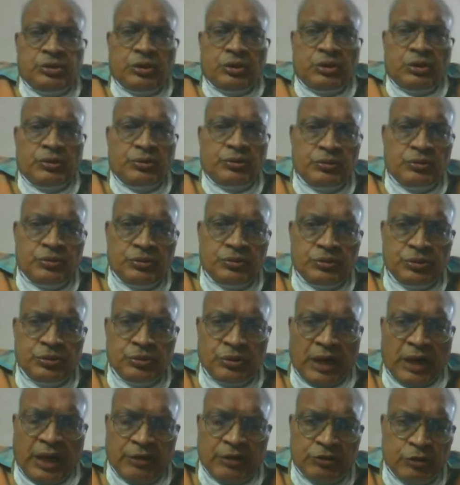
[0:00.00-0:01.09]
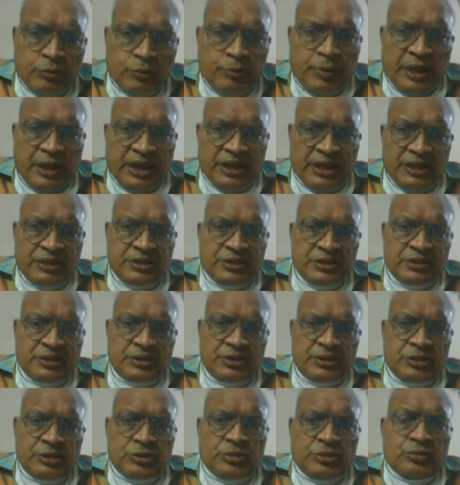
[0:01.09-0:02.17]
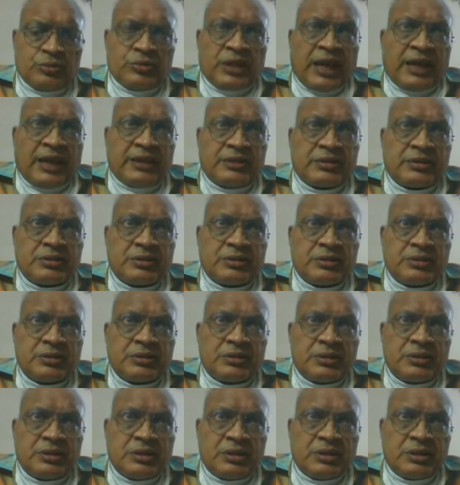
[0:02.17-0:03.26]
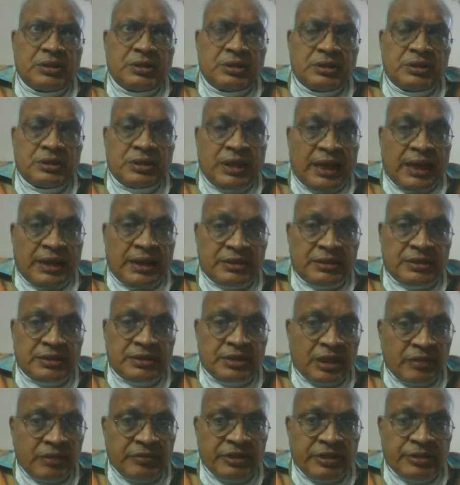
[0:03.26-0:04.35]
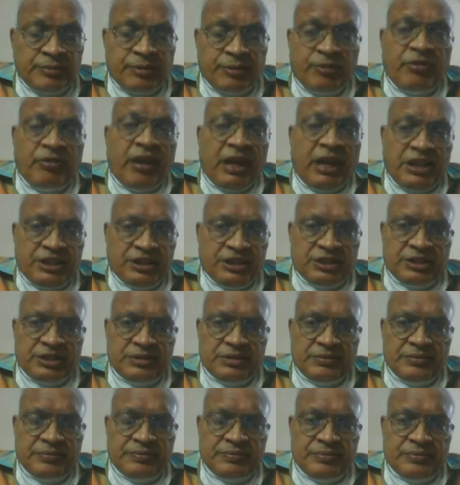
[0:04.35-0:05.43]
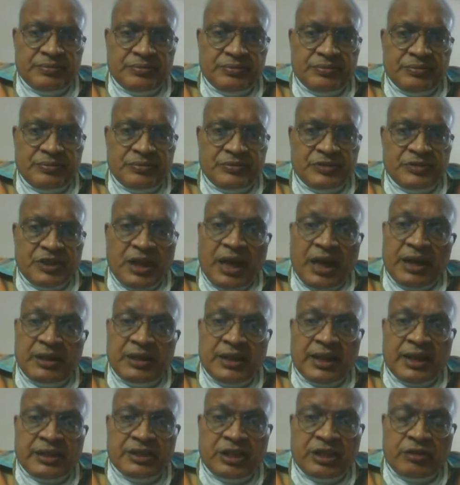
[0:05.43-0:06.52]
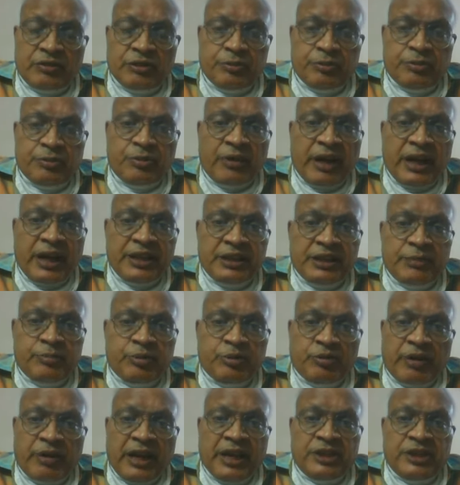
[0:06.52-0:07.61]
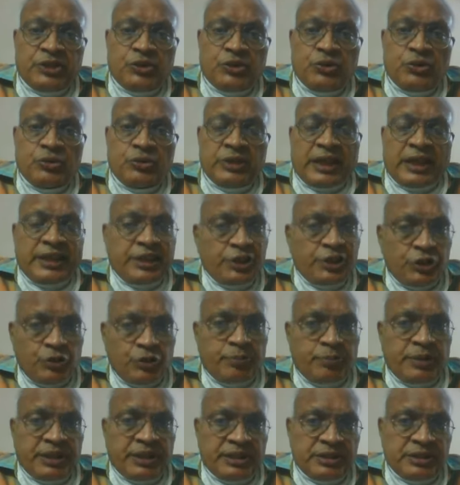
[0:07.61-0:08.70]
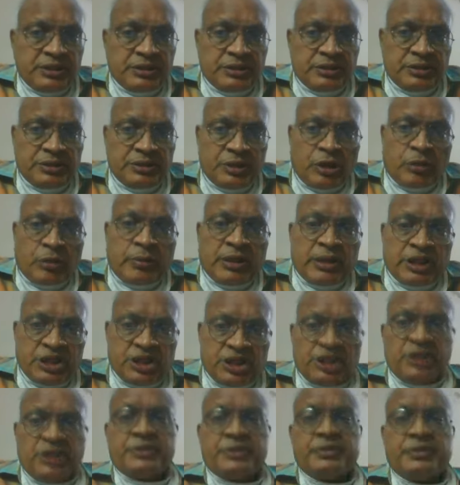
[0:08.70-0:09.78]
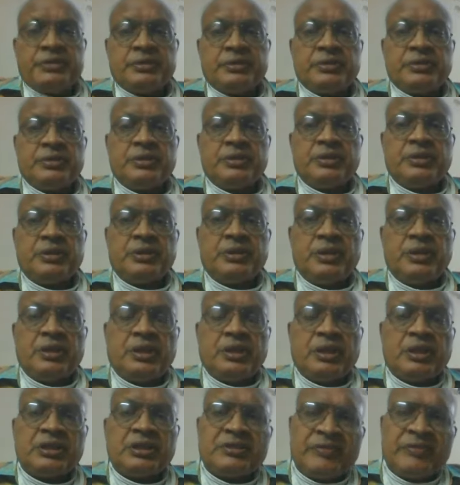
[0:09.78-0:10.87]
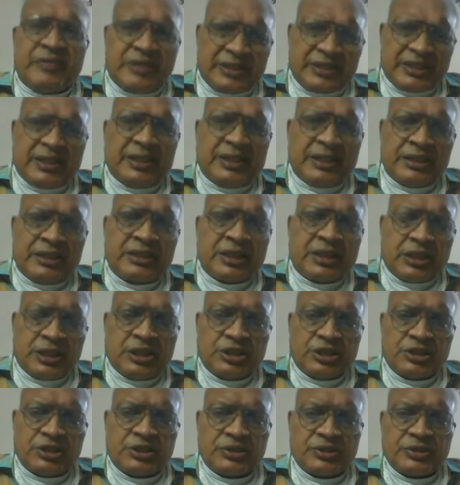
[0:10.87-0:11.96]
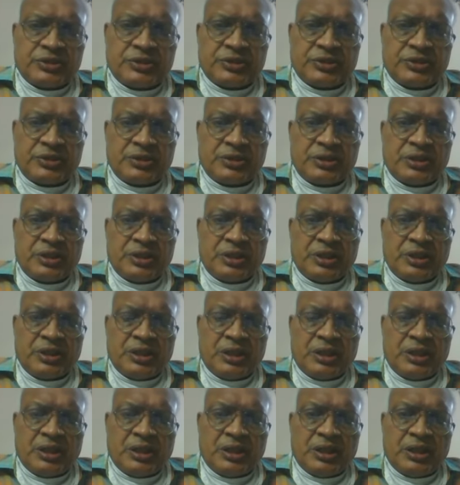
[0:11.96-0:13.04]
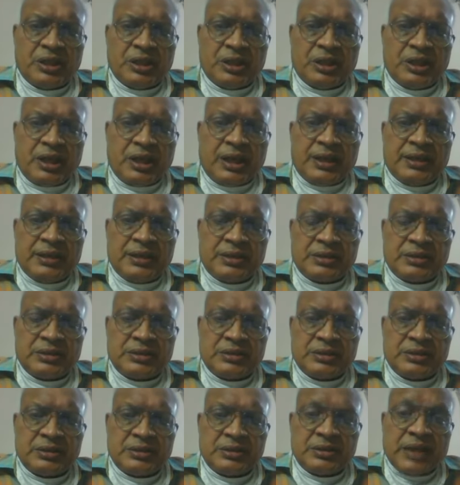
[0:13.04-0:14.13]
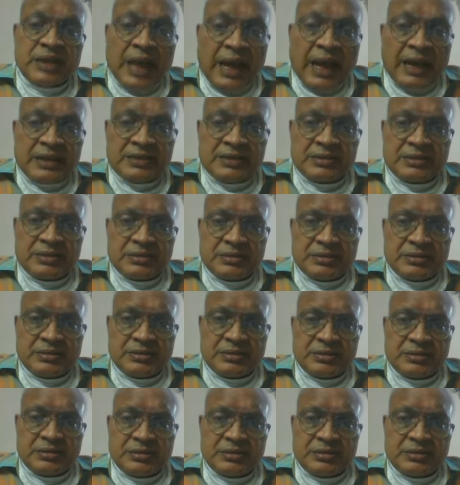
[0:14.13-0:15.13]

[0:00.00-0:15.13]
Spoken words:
you have to pay to that service provider, and that service provider provides you that equipment or machine with certain conditions, and that